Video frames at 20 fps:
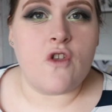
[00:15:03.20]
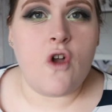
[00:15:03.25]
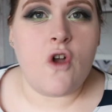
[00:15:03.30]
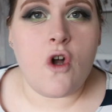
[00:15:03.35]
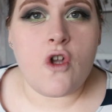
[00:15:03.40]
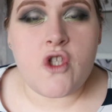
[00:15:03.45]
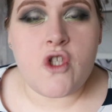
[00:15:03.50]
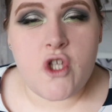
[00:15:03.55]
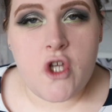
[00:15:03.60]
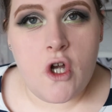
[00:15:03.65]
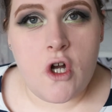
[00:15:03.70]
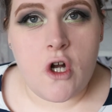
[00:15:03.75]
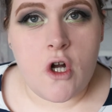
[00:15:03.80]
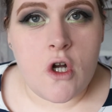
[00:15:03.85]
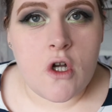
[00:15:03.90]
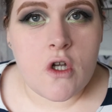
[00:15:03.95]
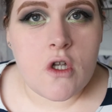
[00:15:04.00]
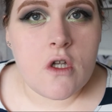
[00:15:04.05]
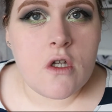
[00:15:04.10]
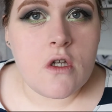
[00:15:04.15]
No
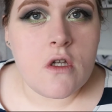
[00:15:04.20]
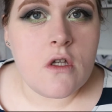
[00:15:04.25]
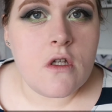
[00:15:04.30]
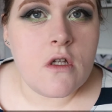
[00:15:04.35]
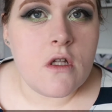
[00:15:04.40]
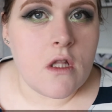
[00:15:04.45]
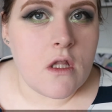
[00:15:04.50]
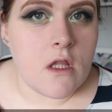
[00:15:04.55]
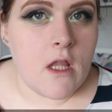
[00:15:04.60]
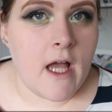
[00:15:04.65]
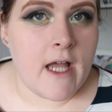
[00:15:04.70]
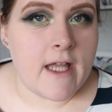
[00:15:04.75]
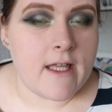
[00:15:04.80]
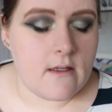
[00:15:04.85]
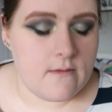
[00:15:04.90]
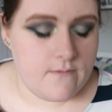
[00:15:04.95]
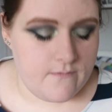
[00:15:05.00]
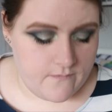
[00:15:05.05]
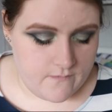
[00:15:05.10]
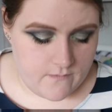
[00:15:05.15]
joke,
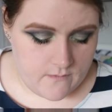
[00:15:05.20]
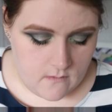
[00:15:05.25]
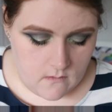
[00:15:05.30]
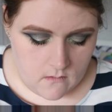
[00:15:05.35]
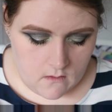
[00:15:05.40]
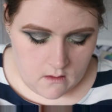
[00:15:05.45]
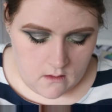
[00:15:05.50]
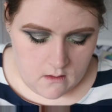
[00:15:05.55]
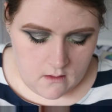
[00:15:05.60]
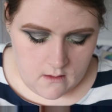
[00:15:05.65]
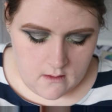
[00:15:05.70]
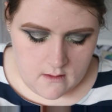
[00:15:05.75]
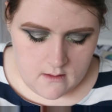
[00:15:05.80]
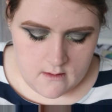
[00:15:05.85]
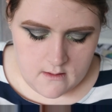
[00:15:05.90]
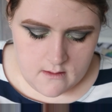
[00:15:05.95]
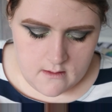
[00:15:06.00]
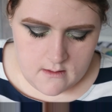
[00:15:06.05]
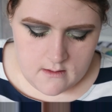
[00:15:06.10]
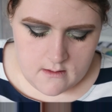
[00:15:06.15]
like,
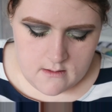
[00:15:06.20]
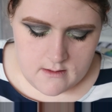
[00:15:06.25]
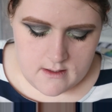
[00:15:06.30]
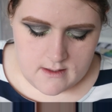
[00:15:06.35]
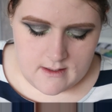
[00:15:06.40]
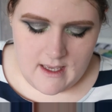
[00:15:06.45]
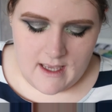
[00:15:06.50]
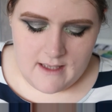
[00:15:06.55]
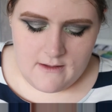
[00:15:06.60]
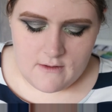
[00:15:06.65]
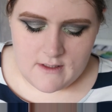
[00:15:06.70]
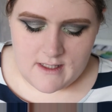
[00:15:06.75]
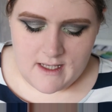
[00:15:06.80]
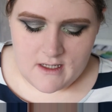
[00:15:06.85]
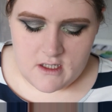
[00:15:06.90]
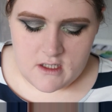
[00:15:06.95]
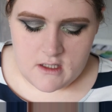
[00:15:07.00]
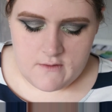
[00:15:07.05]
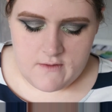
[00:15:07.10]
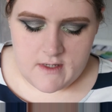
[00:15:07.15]
this eye looks
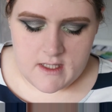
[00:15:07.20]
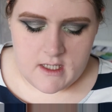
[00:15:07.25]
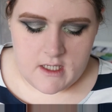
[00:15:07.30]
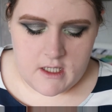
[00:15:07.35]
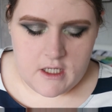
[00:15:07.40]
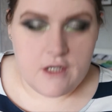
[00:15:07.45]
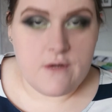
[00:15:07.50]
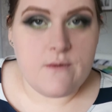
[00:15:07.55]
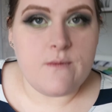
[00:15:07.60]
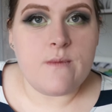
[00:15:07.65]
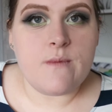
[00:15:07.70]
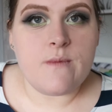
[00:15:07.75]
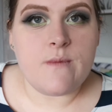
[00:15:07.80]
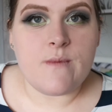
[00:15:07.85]
actually really cute.